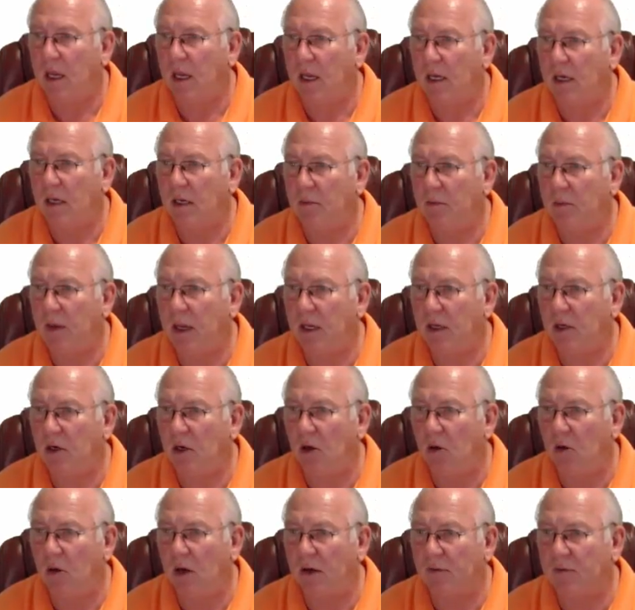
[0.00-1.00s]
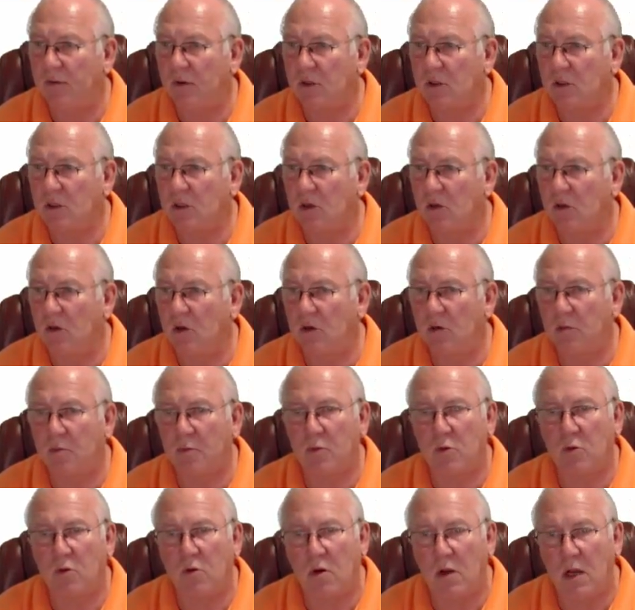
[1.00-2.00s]
and he made no effort. So
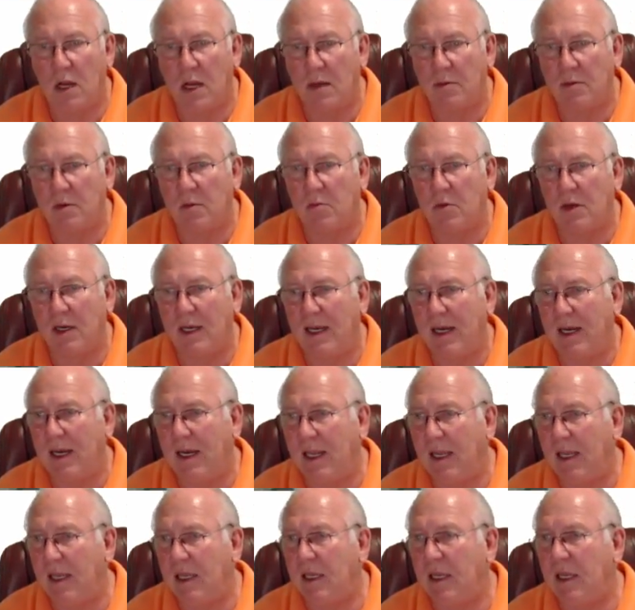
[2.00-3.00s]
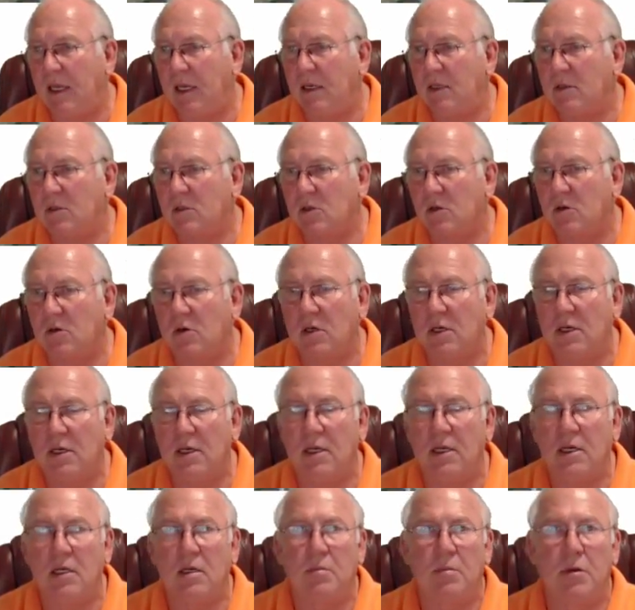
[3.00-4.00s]
they're probably leaking,
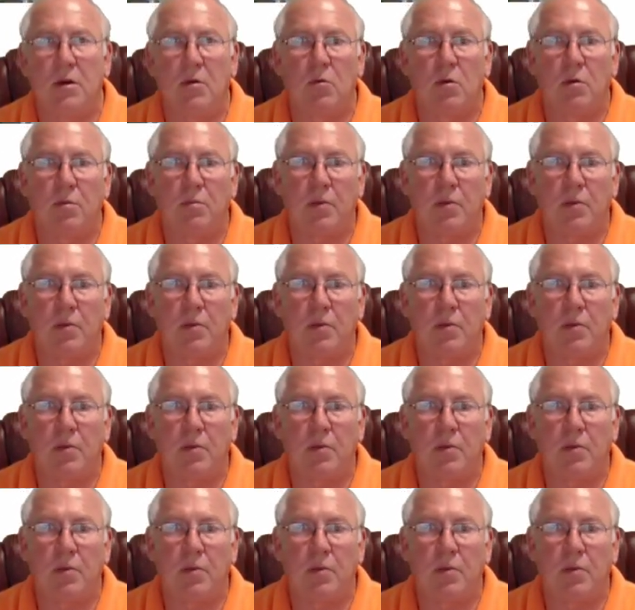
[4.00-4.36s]
certainly need to be